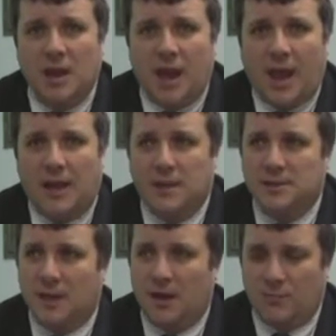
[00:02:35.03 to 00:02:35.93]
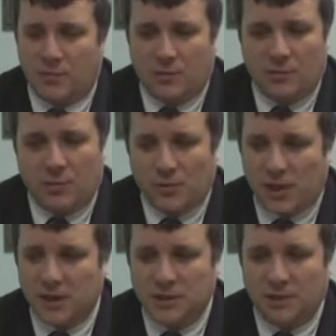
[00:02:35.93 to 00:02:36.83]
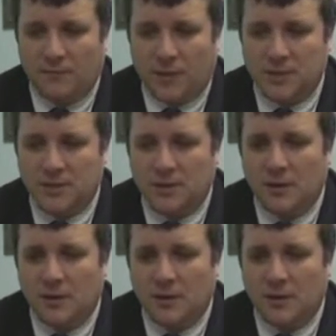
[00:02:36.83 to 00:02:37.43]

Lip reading: any type of communication device,